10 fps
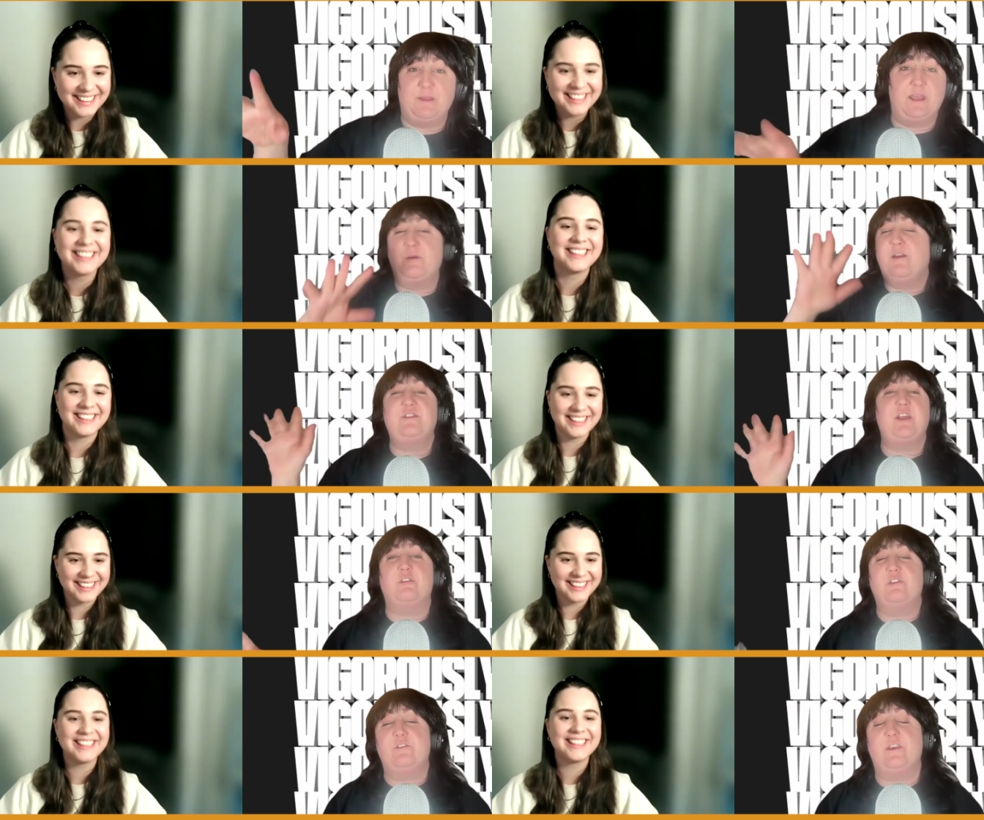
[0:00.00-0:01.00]
Speaker 1: Like we have
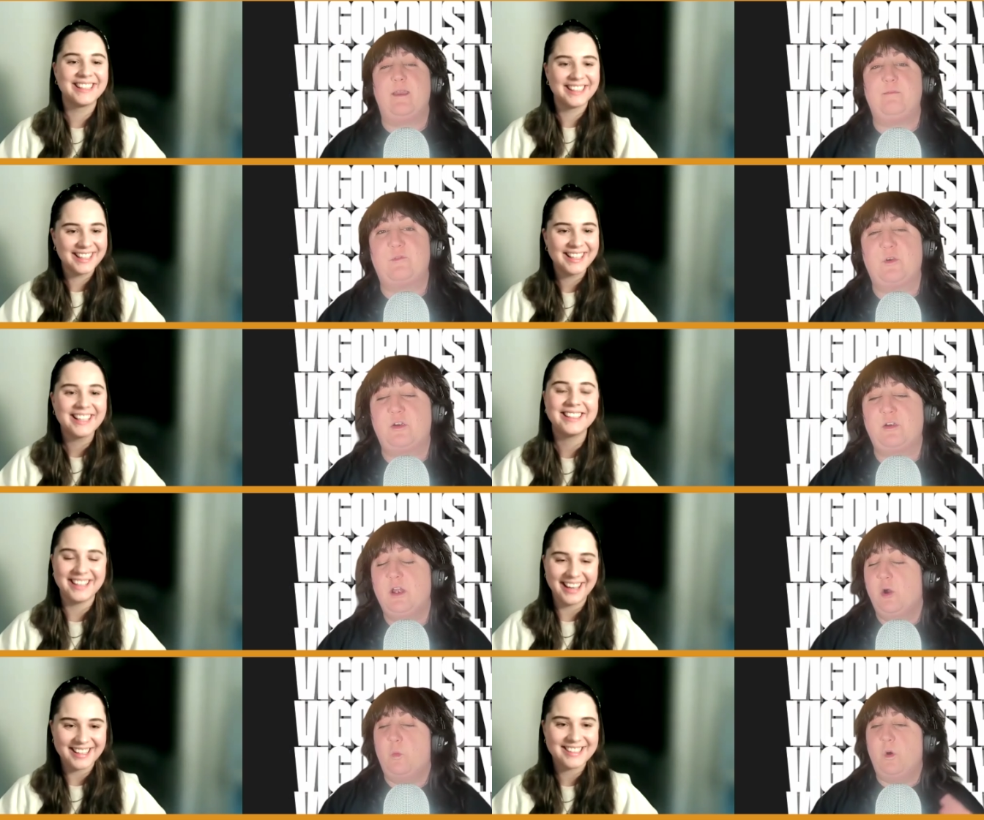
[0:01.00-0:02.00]
thousands of names for her.
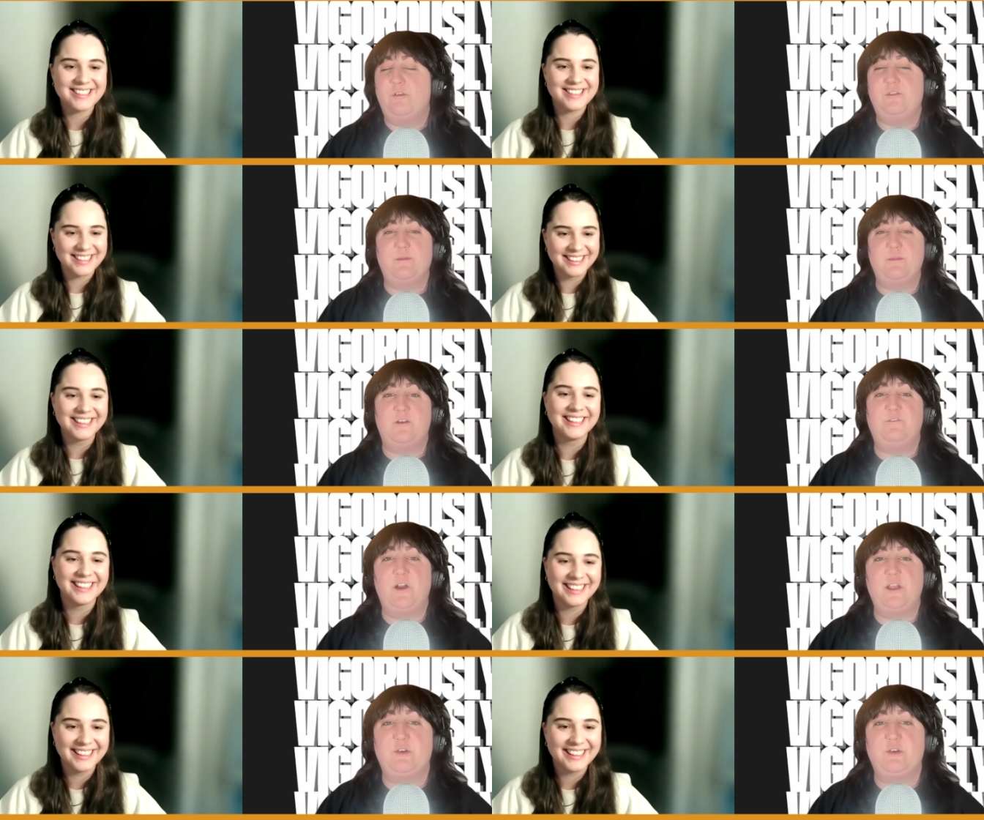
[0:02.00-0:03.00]
Yeah. What are some of your
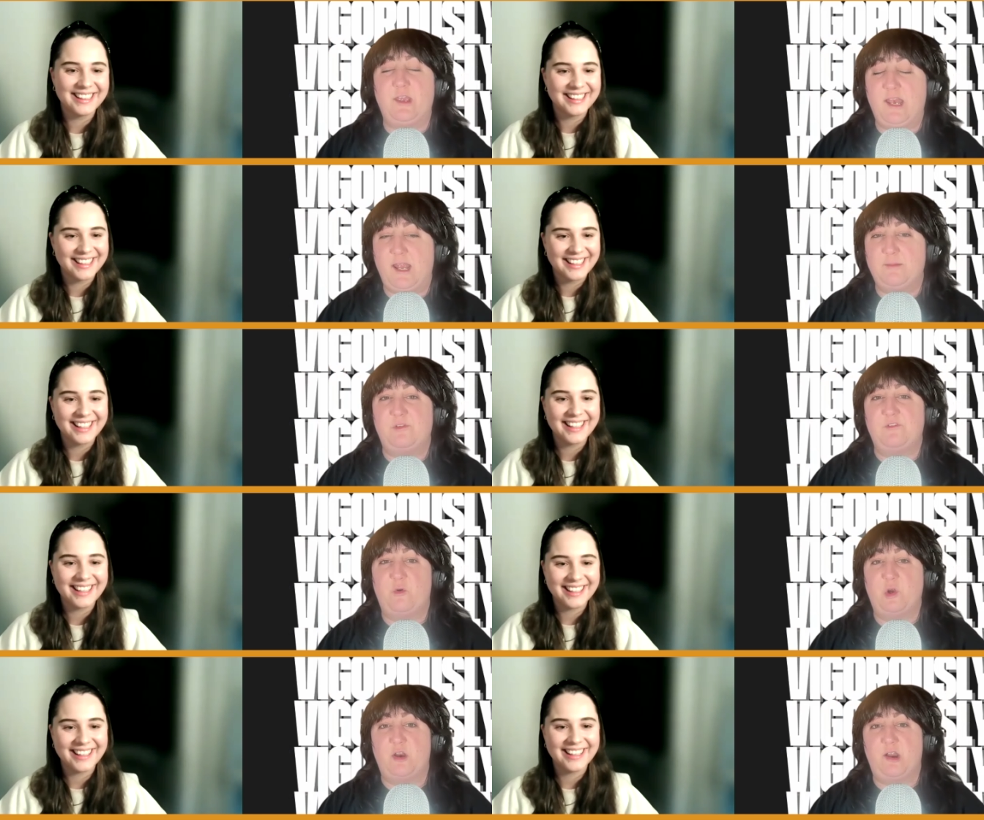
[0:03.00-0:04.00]
fun cookie names
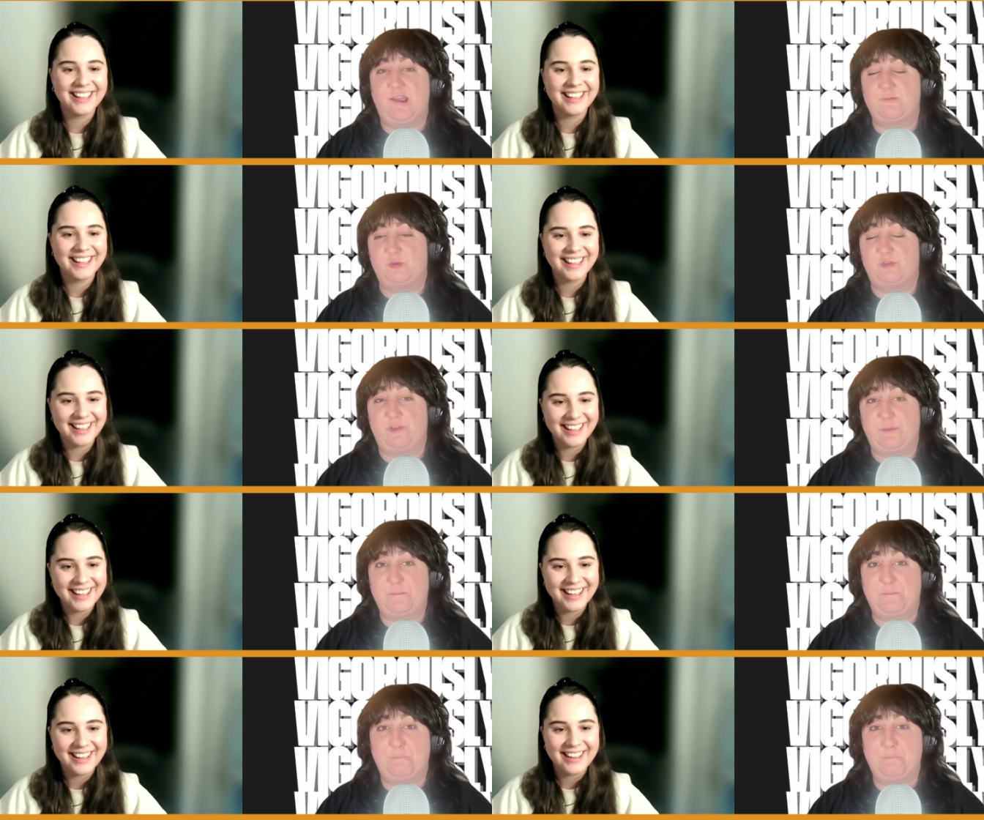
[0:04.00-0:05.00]
for your animals?
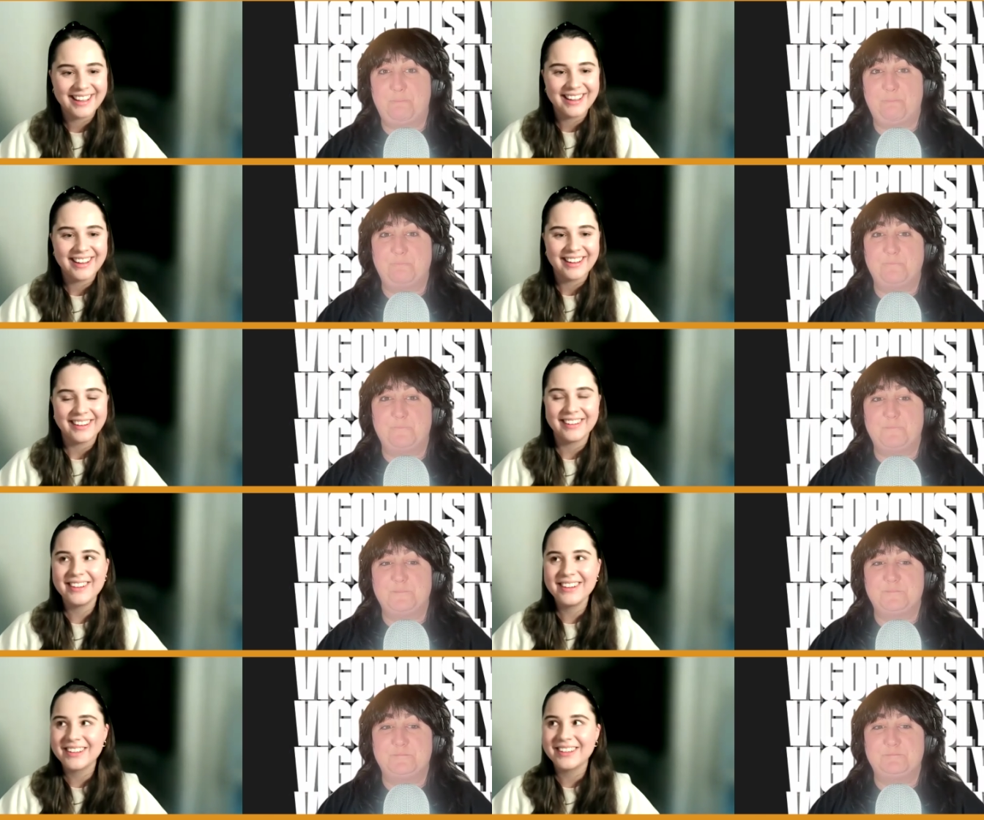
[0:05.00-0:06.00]

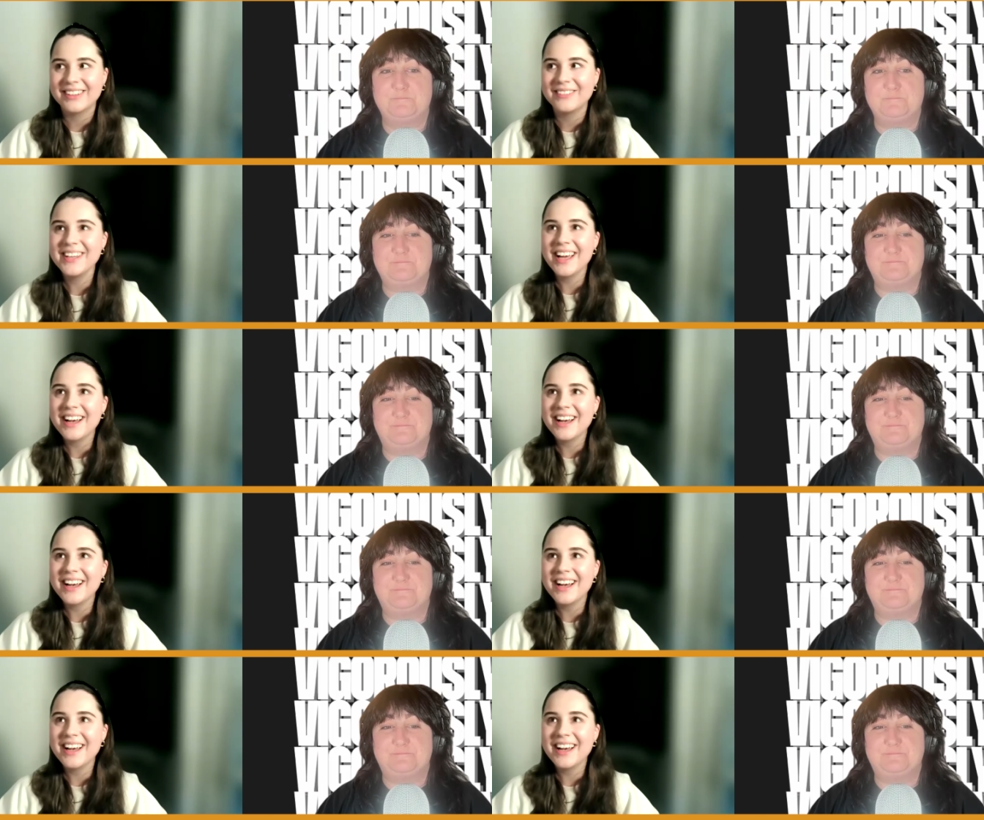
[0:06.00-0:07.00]
Speaker 2: Uh, we
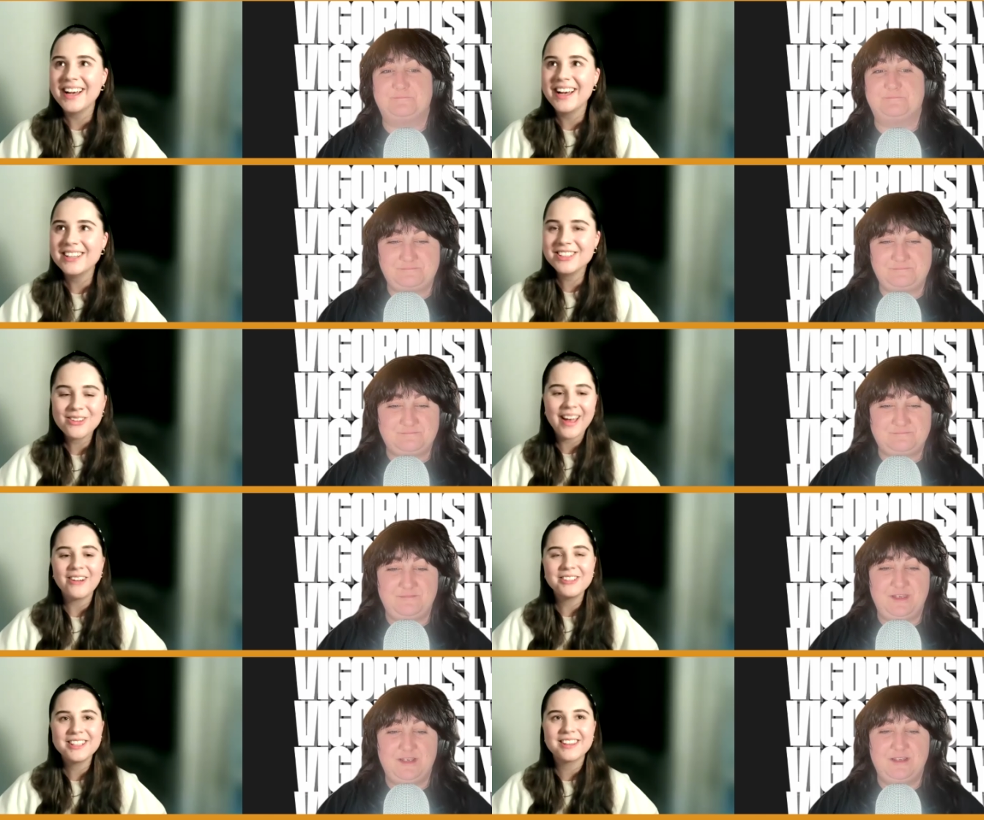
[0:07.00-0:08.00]
actually don't have like
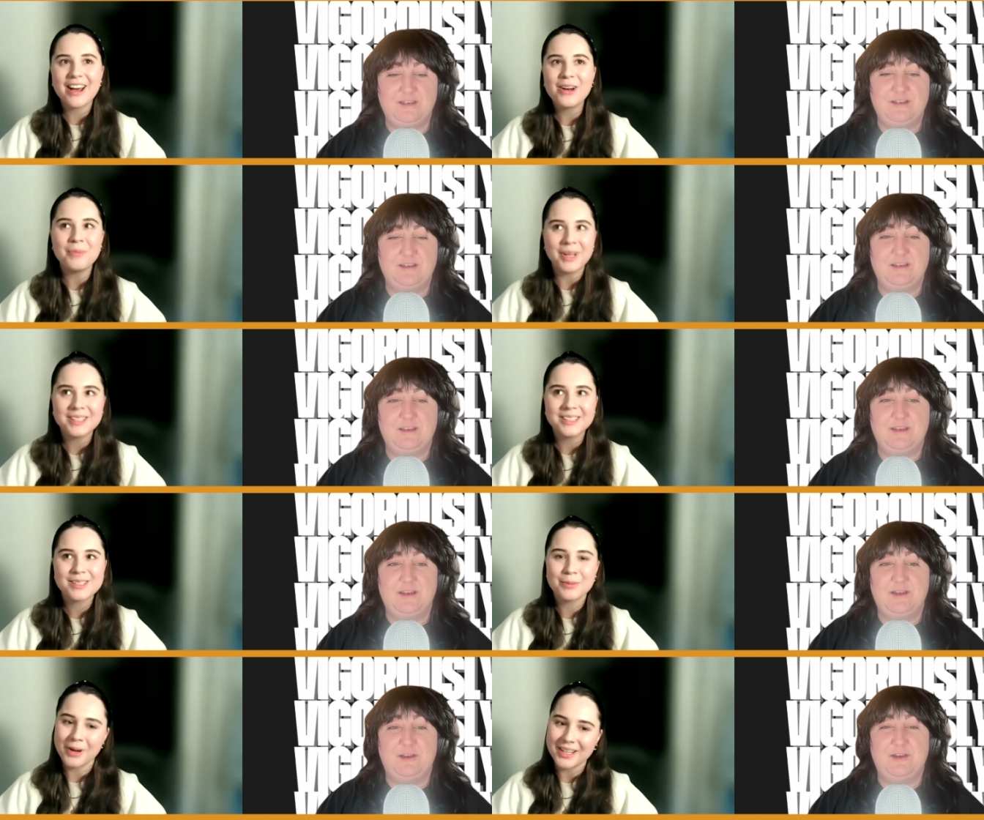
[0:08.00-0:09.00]
that many,
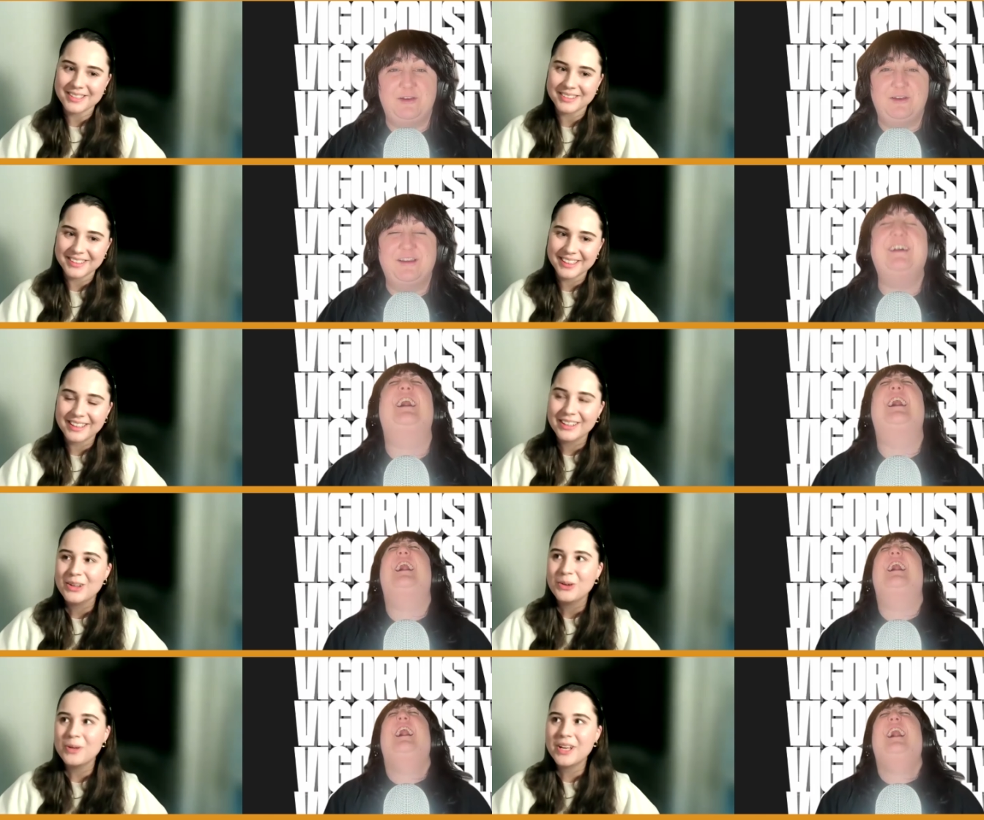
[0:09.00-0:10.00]
surprisingly.
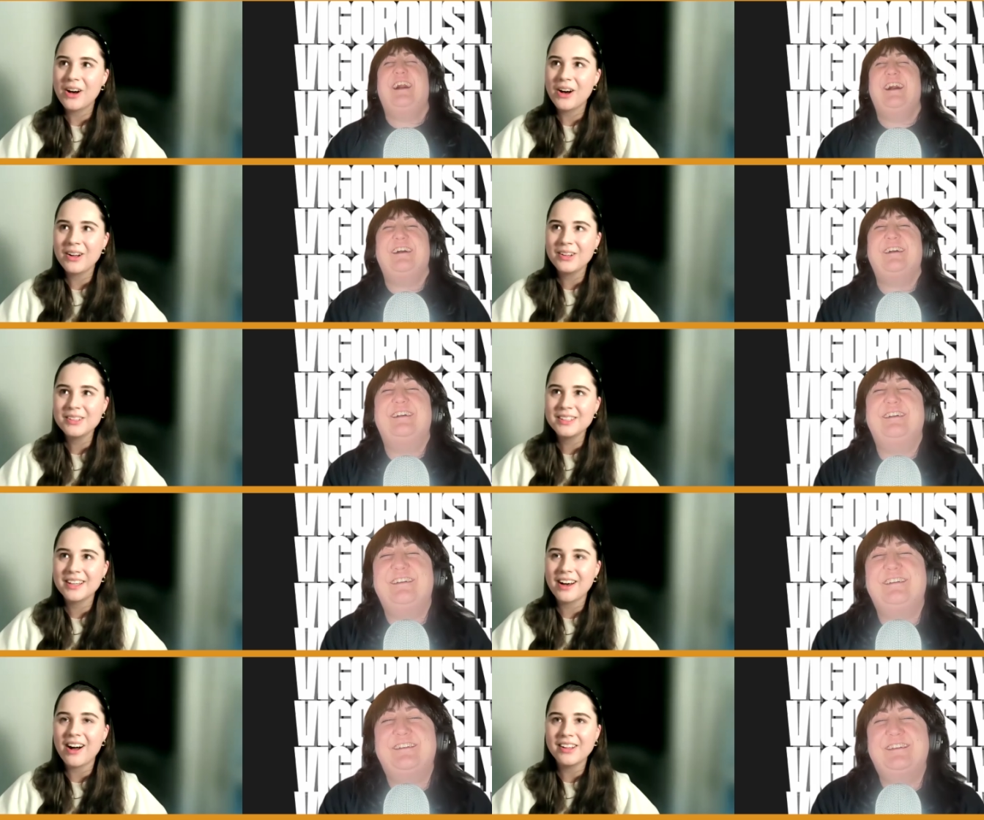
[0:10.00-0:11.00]
We call
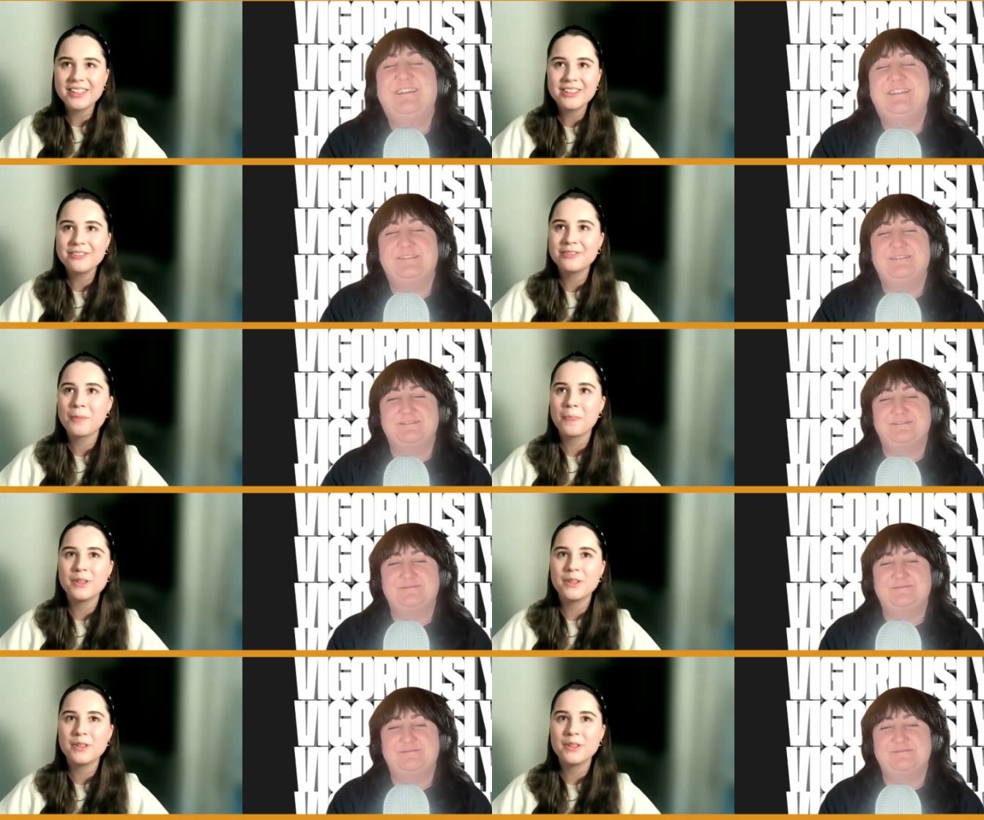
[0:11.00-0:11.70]
Olive